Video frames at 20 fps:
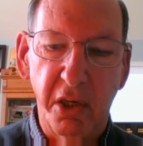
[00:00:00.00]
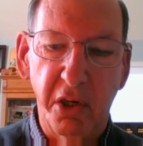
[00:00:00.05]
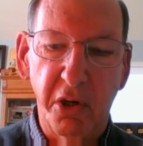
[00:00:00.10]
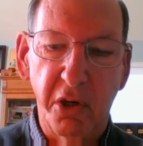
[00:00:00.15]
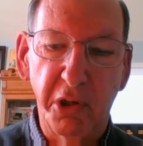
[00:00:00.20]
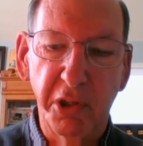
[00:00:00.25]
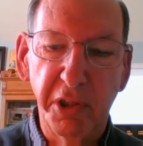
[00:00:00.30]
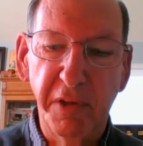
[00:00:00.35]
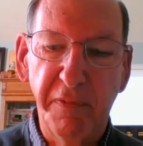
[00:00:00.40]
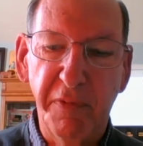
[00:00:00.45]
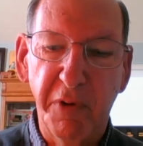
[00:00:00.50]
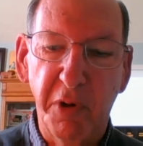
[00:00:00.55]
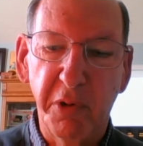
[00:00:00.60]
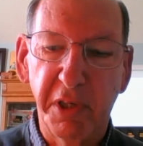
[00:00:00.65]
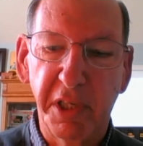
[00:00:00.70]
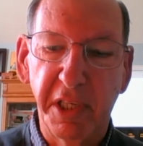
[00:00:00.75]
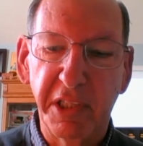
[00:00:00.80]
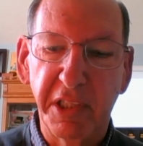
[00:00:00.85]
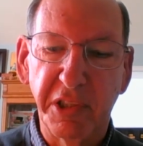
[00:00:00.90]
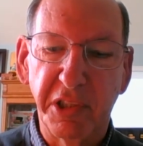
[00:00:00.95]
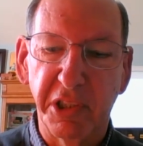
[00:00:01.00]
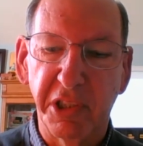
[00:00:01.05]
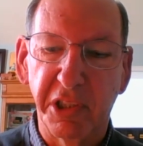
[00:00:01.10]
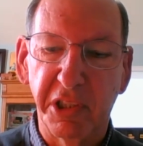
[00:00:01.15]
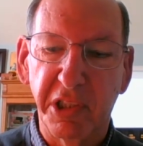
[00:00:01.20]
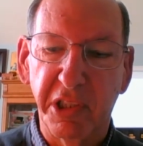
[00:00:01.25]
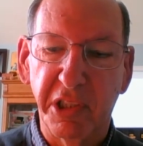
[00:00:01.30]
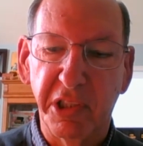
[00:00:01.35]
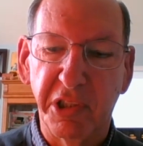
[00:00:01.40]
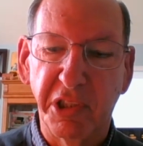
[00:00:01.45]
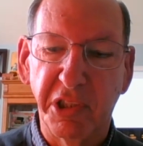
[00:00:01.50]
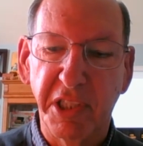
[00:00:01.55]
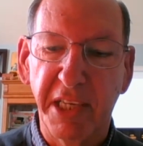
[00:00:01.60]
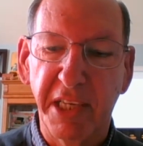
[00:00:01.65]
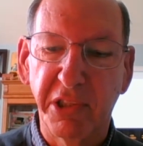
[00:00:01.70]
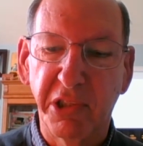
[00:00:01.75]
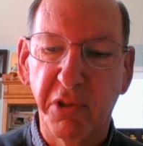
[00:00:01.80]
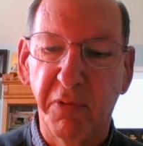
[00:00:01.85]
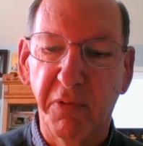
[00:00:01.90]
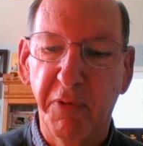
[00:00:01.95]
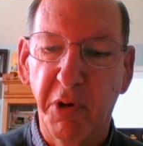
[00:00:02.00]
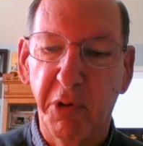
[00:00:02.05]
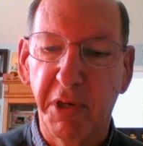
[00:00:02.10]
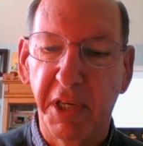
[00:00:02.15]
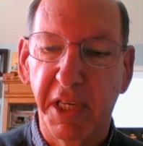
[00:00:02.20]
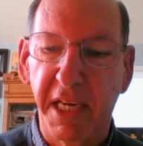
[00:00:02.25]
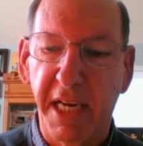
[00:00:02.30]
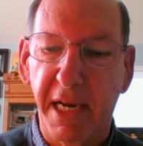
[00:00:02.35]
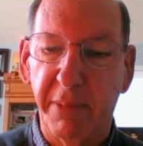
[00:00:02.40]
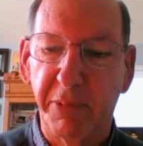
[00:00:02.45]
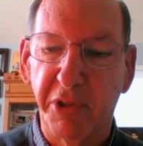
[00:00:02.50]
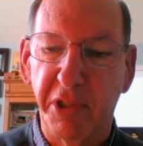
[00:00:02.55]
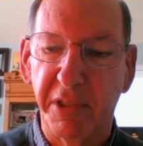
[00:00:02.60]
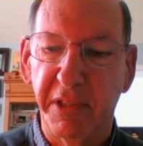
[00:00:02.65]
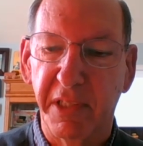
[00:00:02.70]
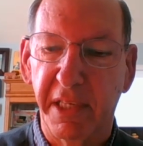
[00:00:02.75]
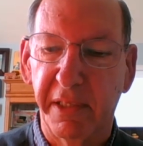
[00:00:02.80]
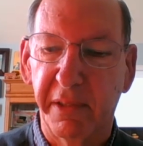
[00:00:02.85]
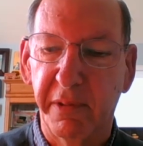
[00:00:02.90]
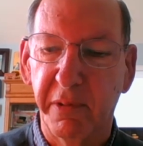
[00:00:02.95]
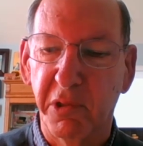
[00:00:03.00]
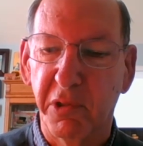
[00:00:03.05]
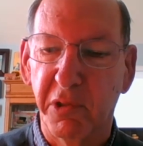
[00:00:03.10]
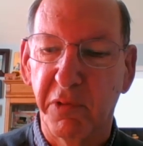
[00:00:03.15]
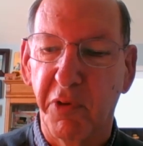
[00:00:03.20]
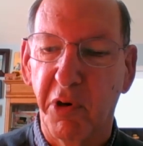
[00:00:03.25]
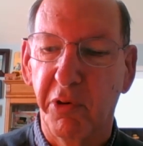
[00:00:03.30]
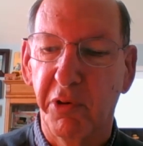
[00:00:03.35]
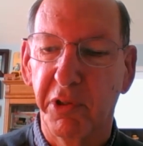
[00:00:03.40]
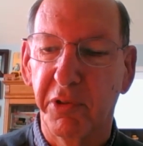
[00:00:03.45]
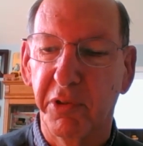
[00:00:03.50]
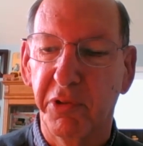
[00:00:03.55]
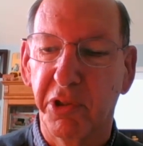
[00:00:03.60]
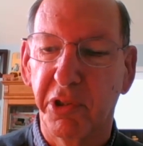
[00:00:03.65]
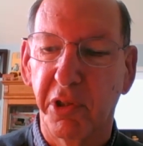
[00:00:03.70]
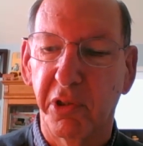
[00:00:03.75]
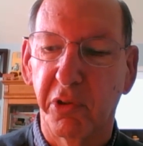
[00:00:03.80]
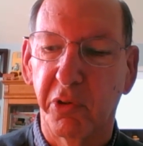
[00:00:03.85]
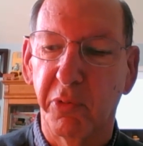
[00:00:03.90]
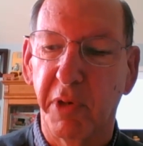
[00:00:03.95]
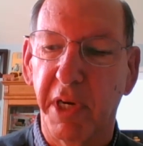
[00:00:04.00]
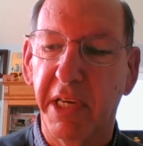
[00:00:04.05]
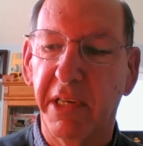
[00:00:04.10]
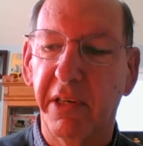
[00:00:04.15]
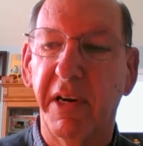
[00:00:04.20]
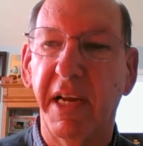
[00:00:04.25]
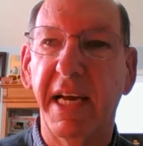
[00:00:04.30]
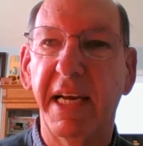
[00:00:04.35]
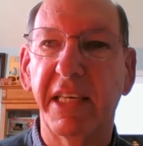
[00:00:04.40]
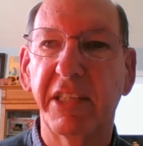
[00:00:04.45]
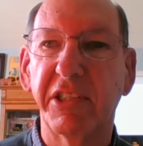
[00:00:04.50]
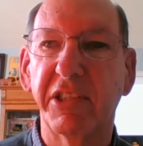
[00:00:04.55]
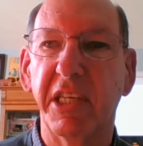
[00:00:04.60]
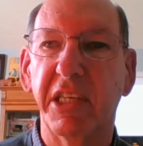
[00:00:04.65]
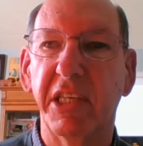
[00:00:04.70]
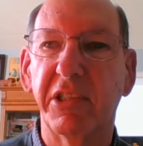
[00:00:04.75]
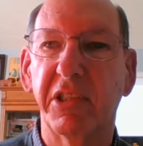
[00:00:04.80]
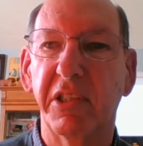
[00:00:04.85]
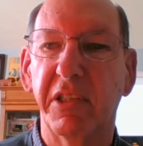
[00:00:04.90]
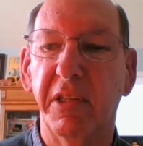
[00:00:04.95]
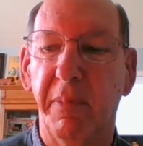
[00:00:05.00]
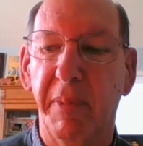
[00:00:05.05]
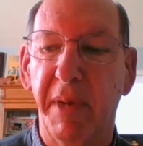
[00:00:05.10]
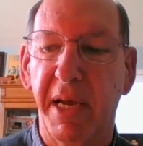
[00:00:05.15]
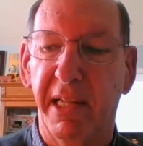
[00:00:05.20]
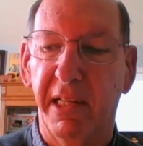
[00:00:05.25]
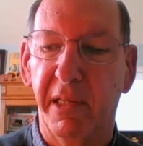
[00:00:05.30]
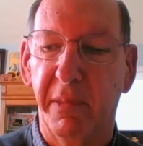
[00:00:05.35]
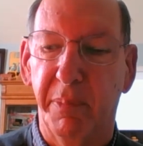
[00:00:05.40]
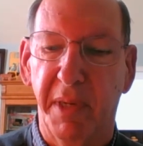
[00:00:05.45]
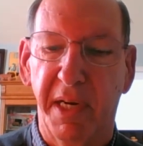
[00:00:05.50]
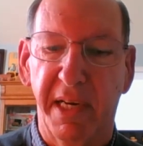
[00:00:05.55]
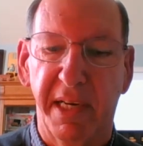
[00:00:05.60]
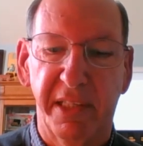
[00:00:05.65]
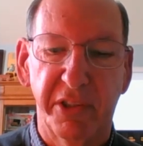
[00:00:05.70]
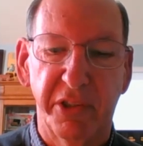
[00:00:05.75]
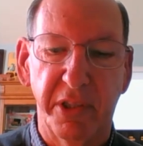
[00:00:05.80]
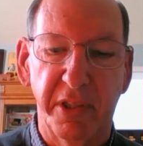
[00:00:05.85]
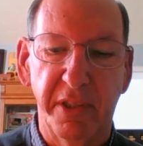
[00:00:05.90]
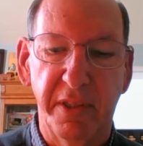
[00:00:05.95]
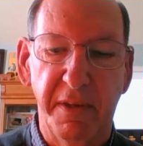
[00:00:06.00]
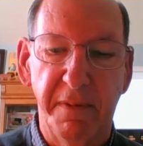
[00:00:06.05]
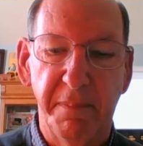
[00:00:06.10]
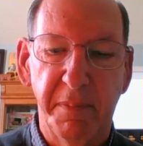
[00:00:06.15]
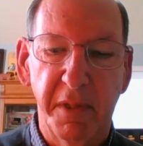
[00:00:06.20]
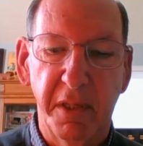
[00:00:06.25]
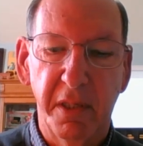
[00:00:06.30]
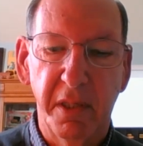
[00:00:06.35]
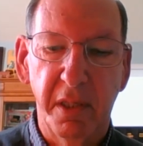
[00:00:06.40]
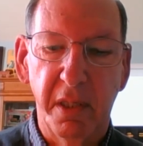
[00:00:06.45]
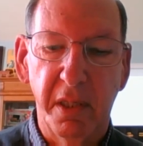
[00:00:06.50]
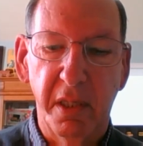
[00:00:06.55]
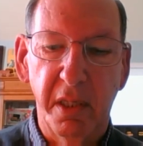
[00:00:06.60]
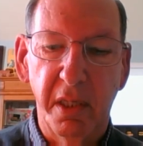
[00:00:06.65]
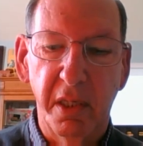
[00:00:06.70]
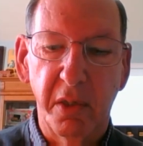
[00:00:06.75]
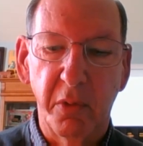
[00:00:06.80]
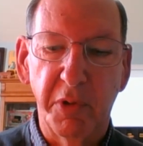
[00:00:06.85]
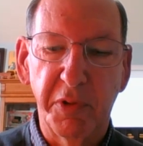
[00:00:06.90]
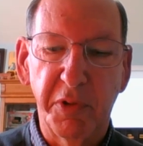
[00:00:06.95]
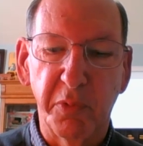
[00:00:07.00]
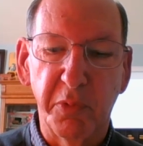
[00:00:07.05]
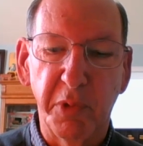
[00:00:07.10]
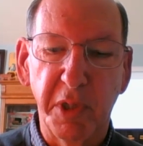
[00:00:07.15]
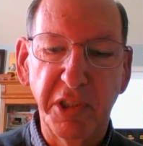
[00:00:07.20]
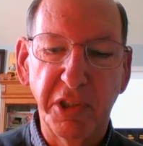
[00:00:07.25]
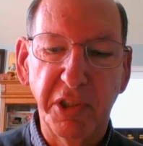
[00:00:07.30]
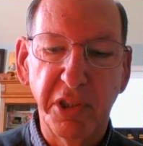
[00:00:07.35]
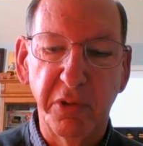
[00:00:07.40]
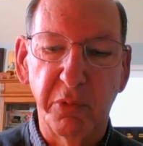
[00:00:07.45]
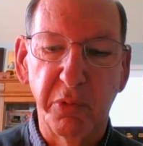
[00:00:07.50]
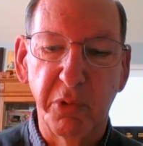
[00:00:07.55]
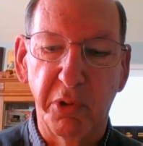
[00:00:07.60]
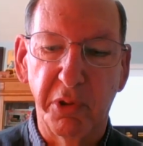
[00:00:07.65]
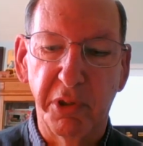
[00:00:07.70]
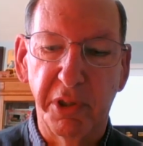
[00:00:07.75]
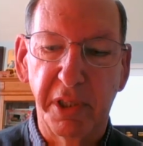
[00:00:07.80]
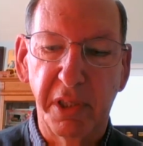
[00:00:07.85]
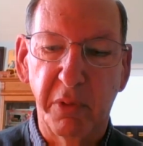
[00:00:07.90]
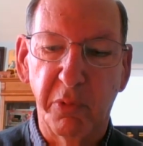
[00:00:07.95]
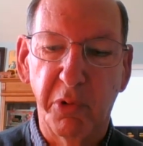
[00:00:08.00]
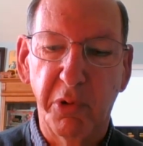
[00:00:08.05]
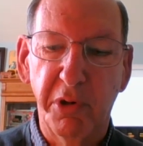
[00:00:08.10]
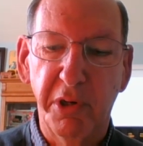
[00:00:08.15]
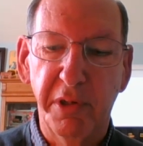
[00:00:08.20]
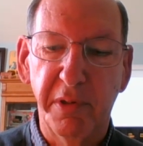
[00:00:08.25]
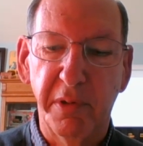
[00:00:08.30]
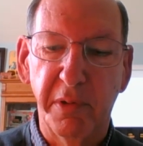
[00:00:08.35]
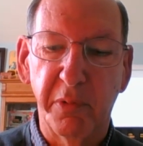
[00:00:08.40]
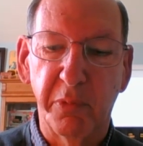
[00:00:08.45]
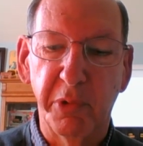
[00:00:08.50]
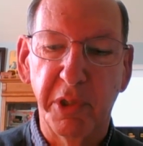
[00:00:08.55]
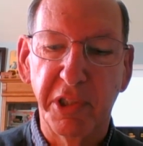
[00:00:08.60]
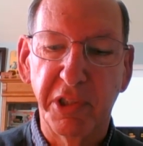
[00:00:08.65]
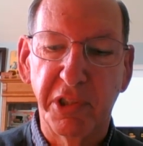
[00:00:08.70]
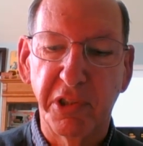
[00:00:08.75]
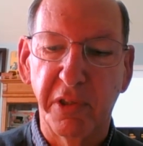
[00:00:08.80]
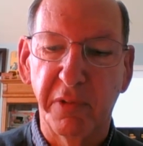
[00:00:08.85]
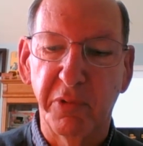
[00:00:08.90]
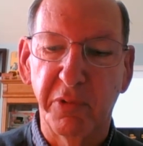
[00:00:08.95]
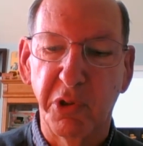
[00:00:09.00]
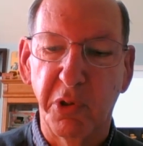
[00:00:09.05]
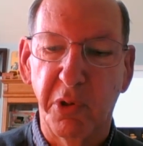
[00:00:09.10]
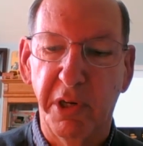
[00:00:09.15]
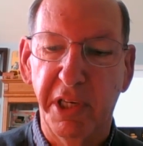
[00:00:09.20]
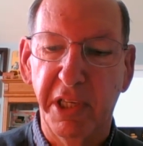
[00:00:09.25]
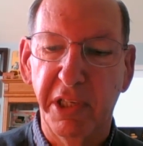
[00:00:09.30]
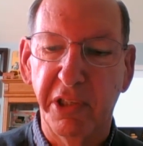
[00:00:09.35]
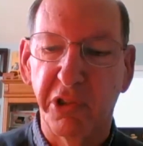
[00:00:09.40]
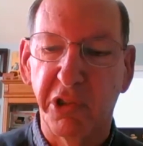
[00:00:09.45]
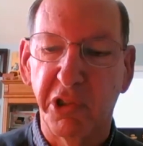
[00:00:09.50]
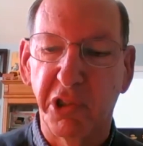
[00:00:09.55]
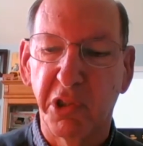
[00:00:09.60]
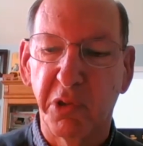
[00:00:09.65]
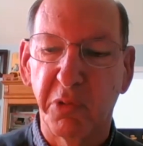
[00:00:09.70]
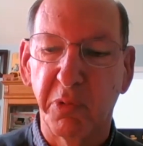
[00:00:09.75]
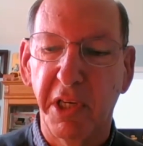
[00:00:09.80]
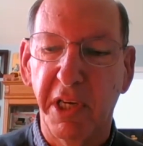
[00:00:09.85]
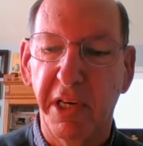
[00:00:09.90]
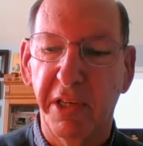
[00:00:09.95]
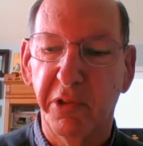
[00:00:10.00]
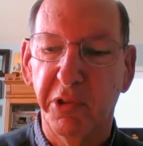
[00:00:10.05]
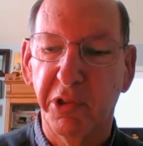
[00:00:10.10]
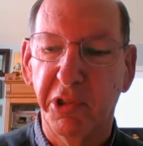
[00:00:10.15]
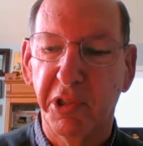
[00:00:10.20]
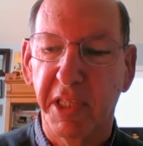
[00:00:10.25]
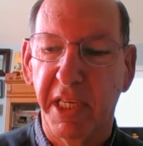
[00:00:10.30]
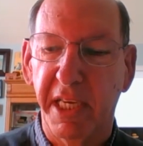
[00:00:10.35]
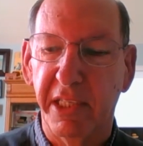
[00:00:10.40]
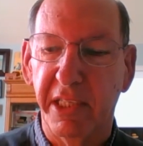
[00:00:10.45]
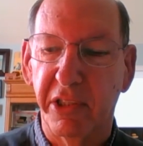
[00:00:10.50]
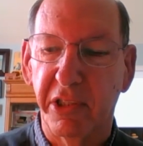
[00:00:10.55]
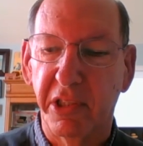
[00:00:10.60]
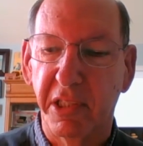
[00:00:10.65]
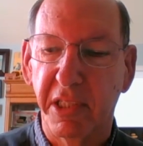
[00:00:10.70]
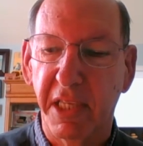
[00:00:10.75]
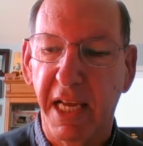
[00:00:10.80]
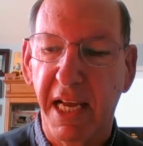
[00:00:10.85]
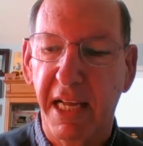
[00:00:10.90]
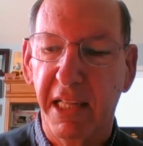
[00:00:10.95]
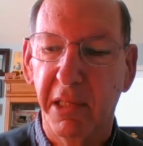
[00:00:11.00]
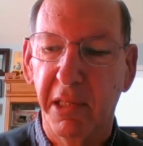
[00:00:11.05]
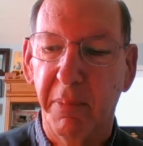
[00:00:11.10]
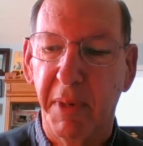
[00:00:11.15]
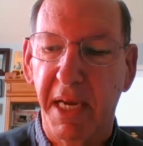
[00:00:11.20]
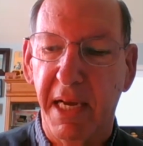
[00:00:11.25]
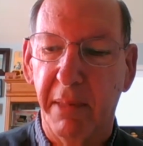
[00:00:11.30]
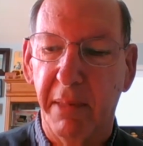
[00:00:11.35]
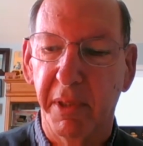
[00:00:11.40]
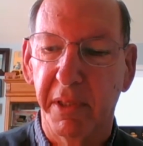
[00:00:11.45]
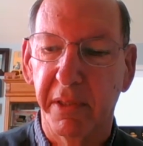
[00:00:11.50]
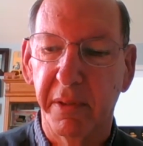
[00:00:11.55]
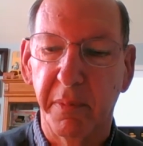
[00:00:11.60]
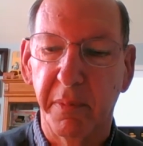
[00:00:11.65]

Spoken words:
Early voting is an essential voting option that gives voters greater access to the ballot box. With the recent ruling, we're at risk of joining just three other states, Alabama,